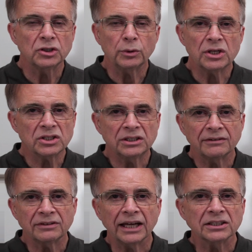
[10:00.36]
tuition
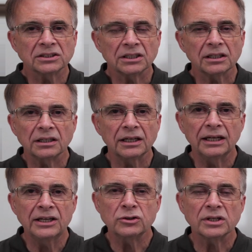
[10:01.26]
if that's
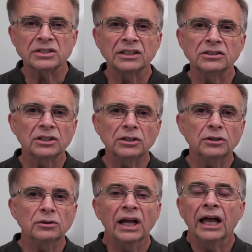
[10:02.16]
interesting to
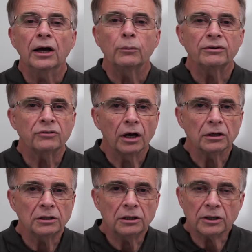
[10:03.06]
you. We've got
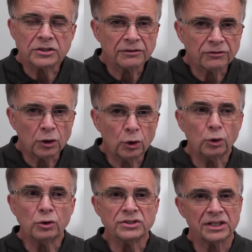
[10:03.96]
lots of
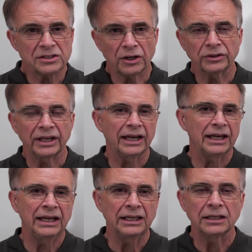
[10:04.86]
courses on there
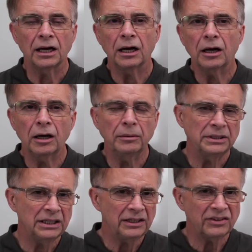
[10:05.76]
in
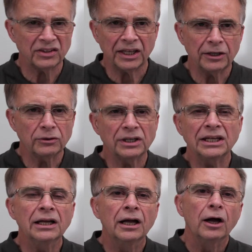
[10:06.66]
harmony,
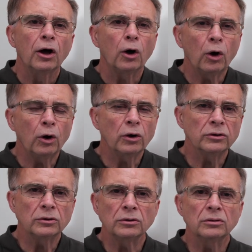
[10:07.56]
theory,
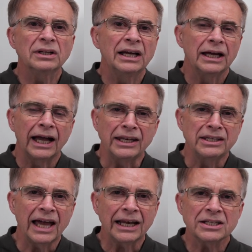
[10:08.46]
oral,
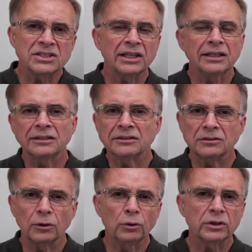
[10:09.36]
analysis,
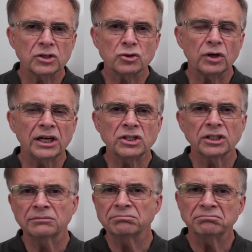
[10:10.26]

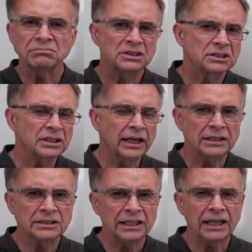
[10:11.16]
orchestration,
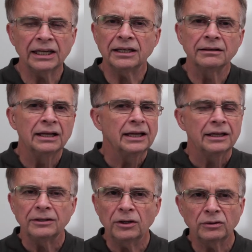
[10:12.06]
sight singing,
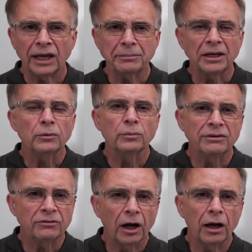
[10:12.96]
you name it.
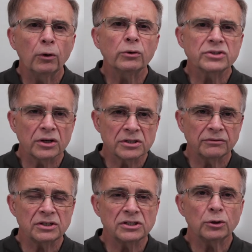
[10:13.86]
We've got all sorts
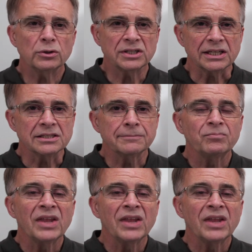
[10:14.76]
of resources,